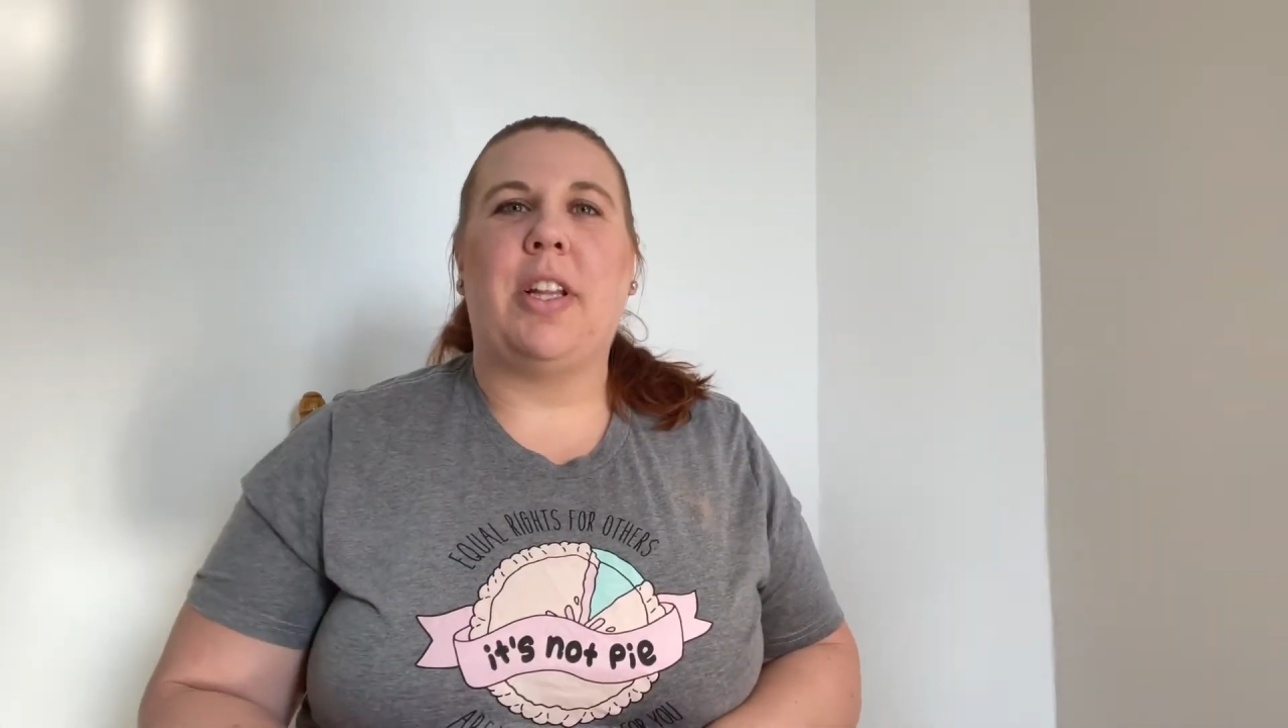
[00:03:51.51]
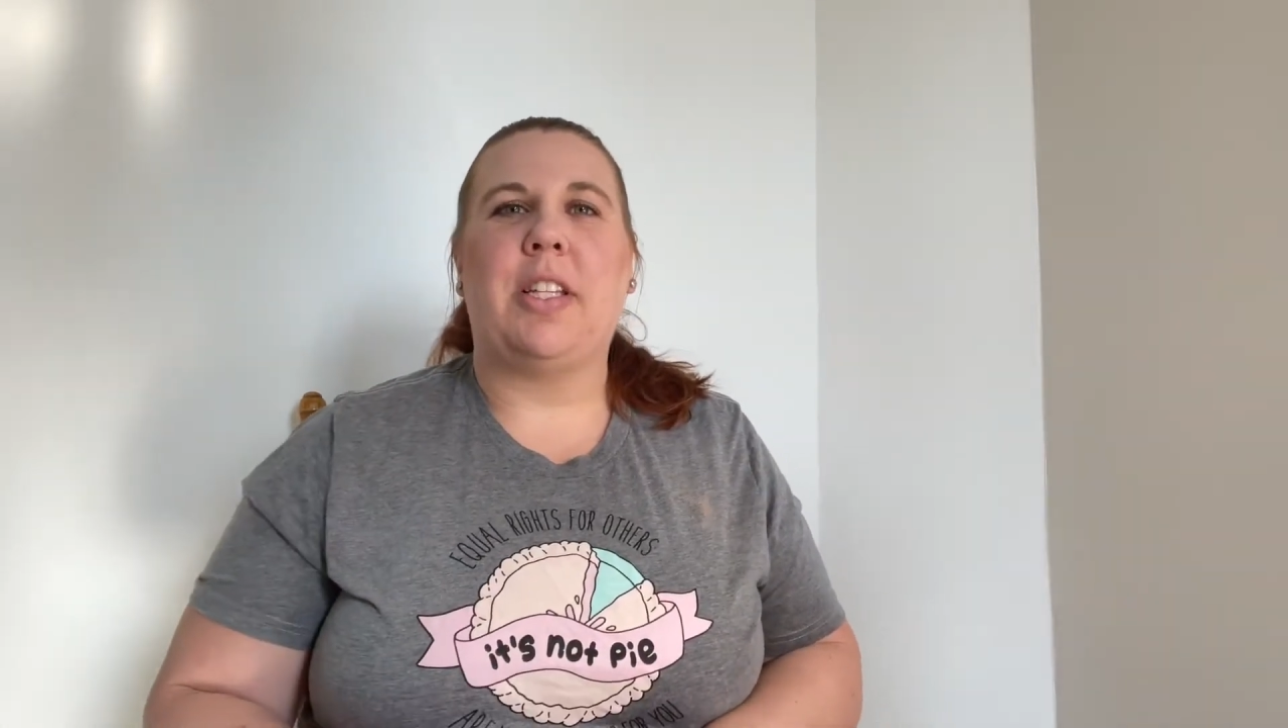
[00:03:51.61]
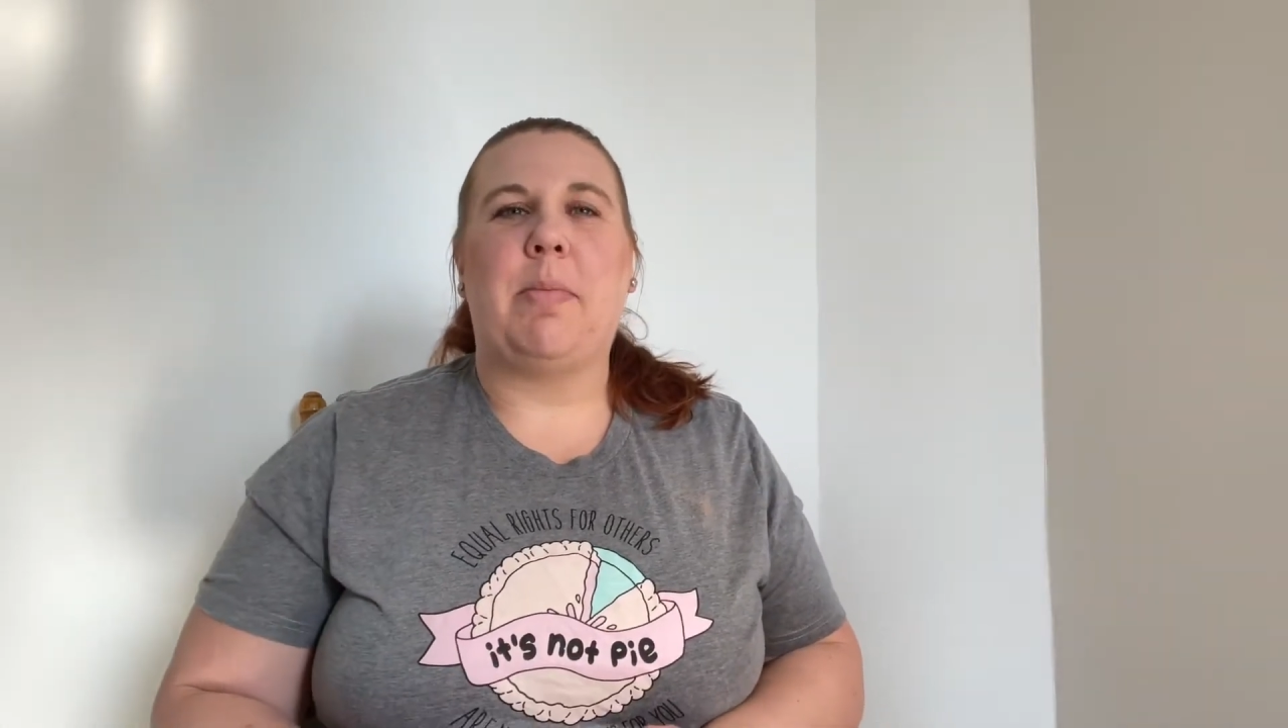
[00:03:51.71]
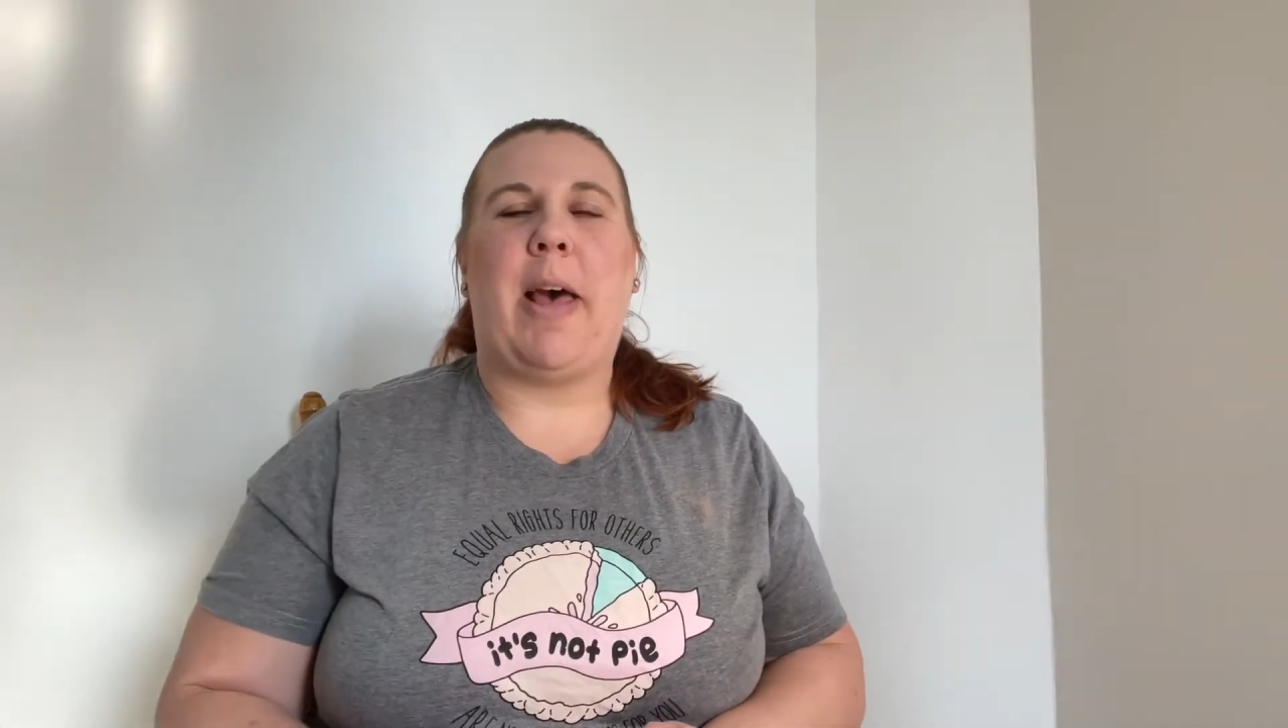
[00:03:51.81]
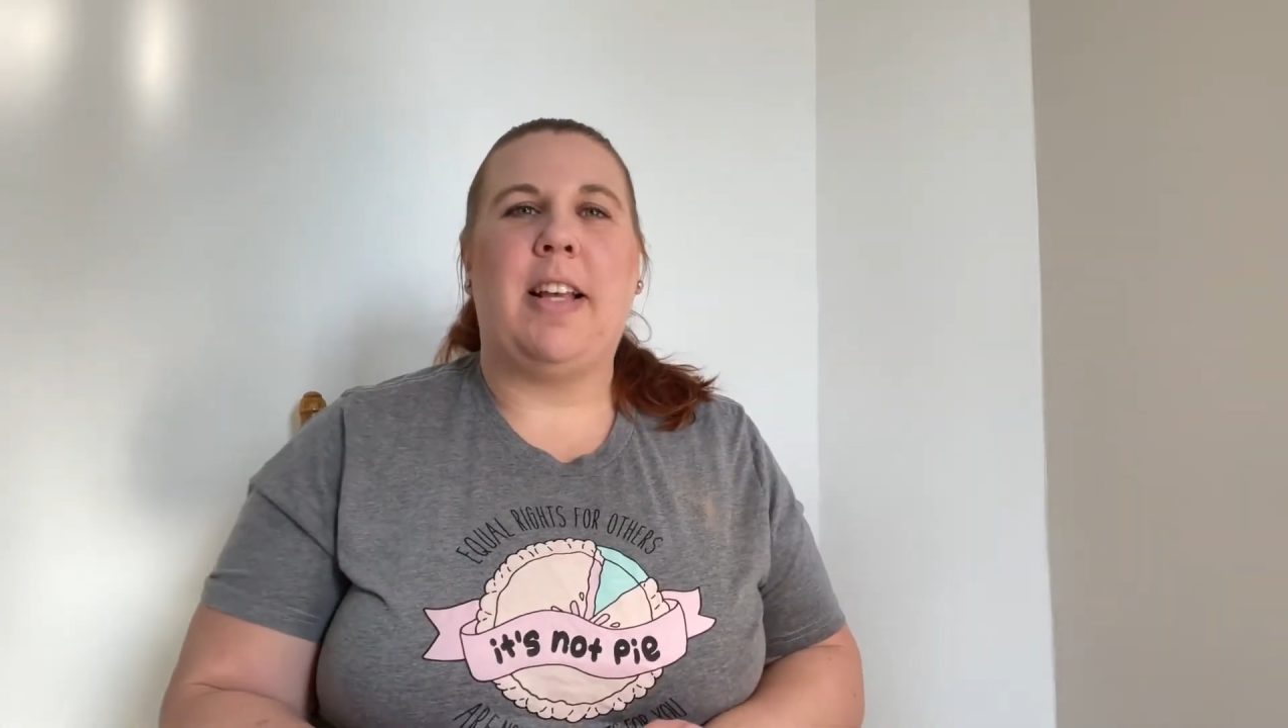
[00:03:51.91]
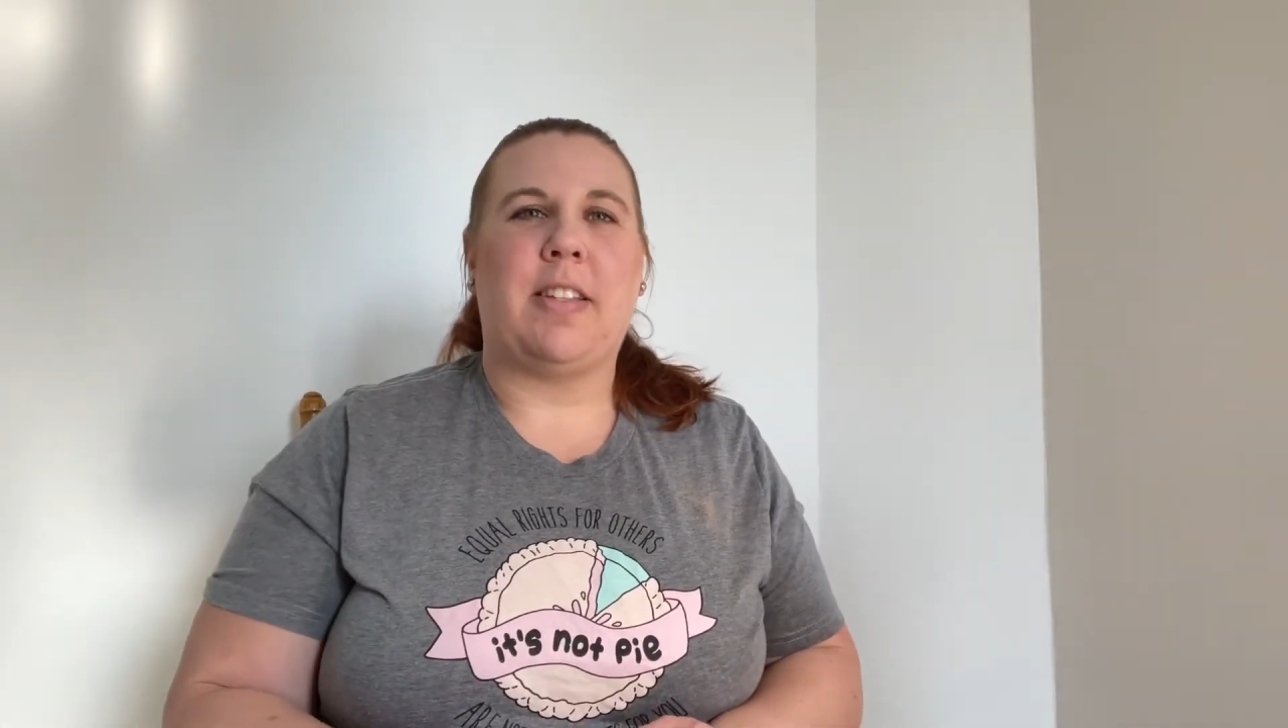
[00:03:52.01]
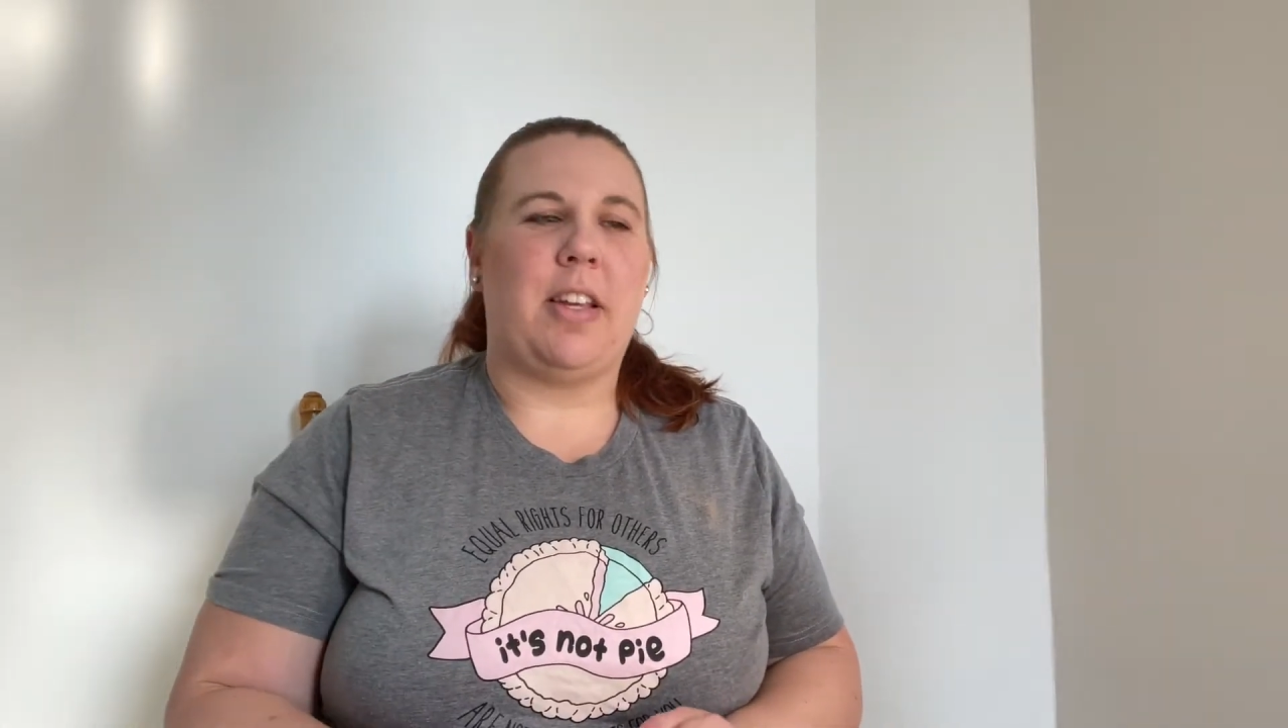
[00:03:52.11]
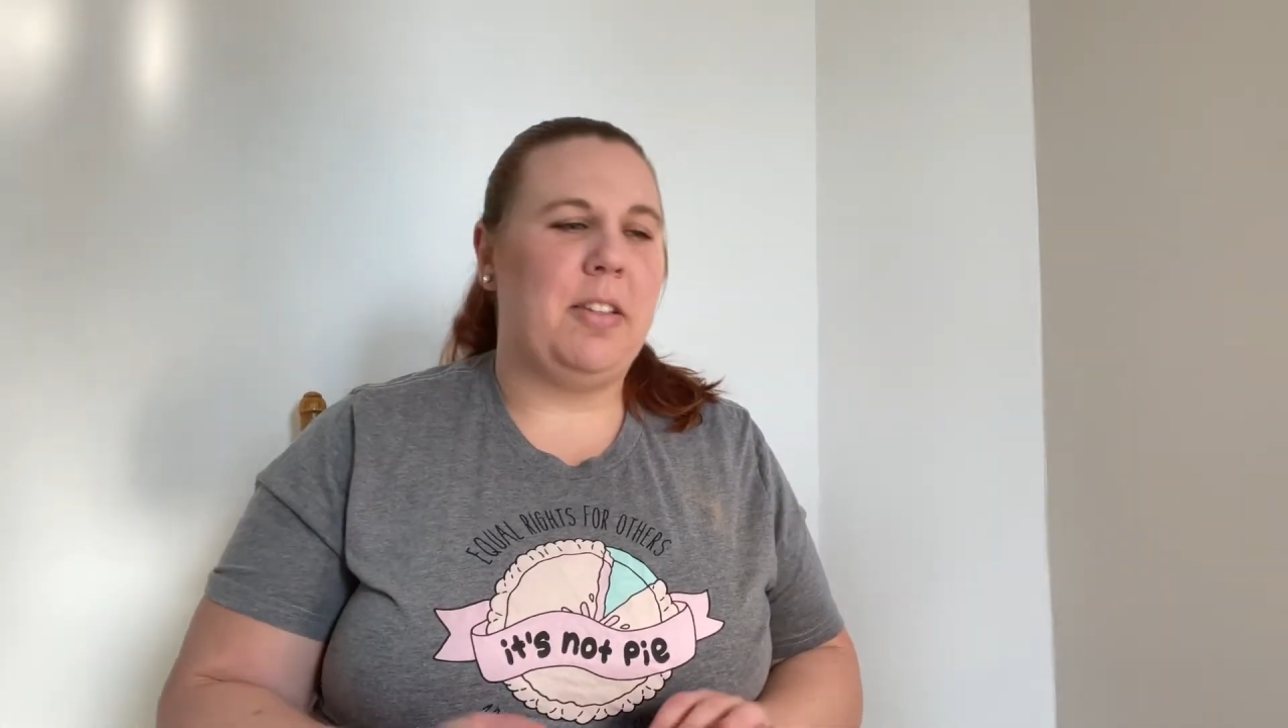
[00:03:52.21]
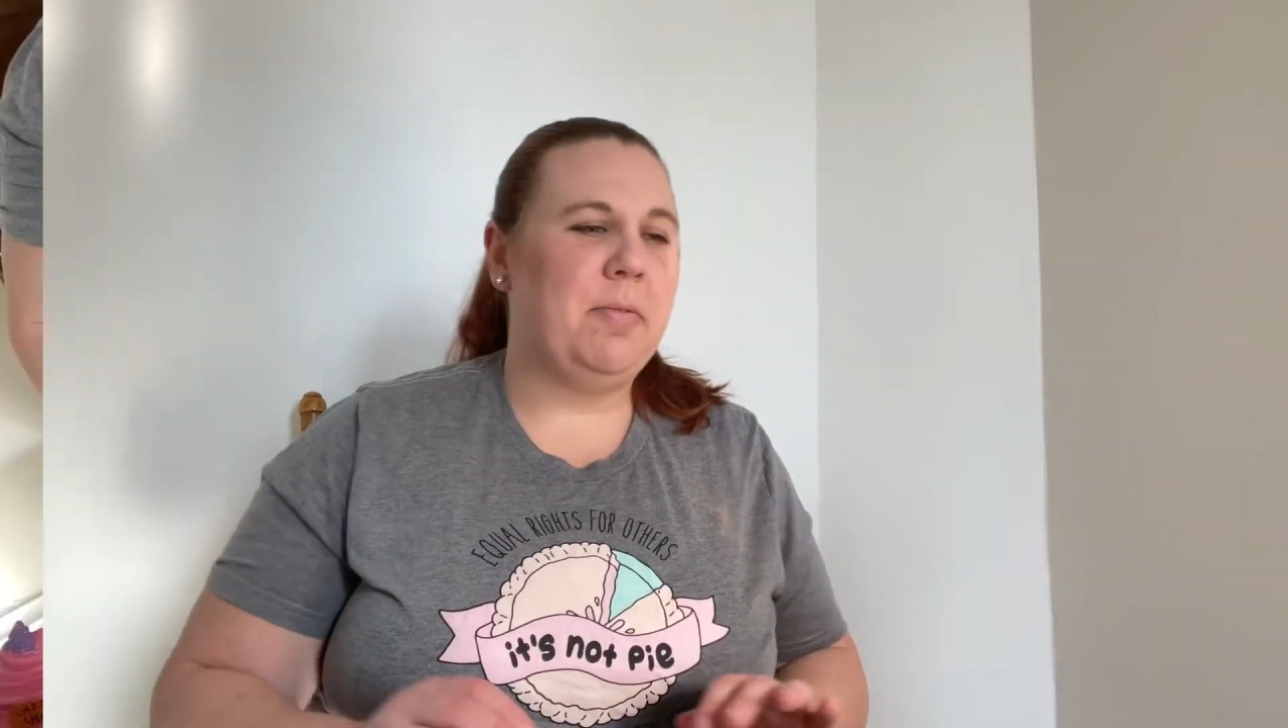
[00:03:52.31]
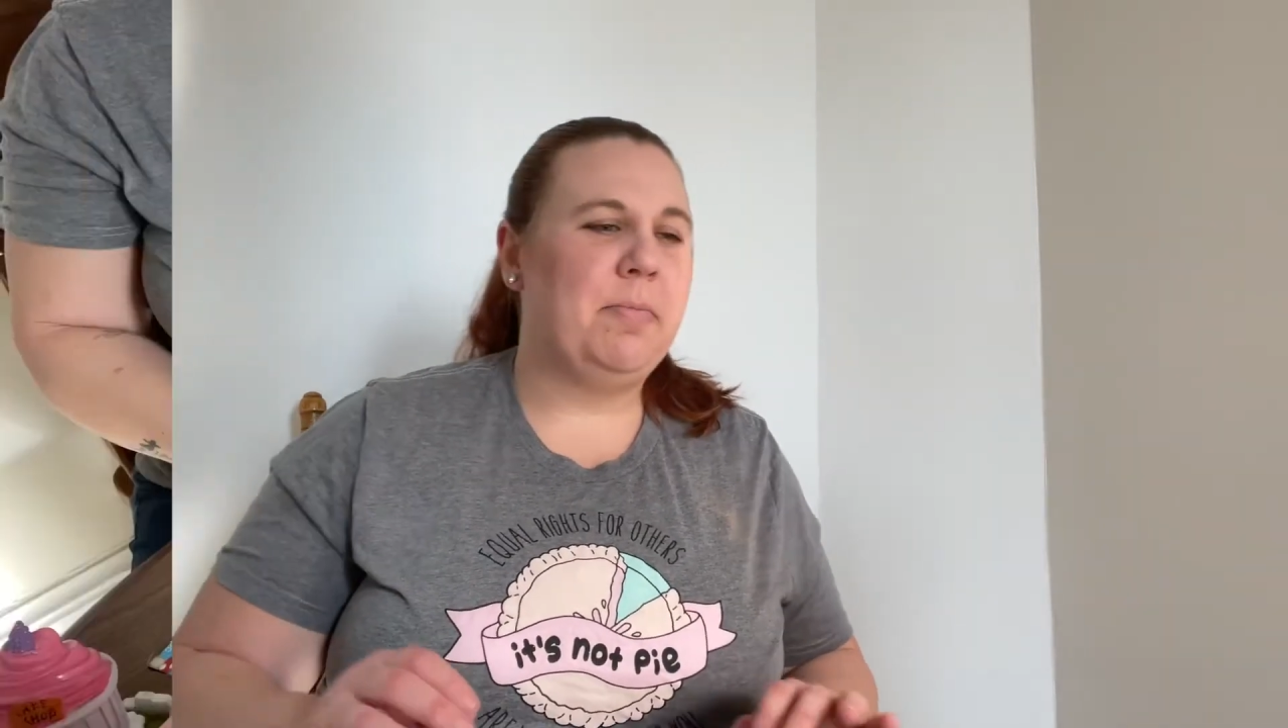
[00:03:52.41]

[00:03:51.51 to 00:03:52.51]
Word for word: this basket.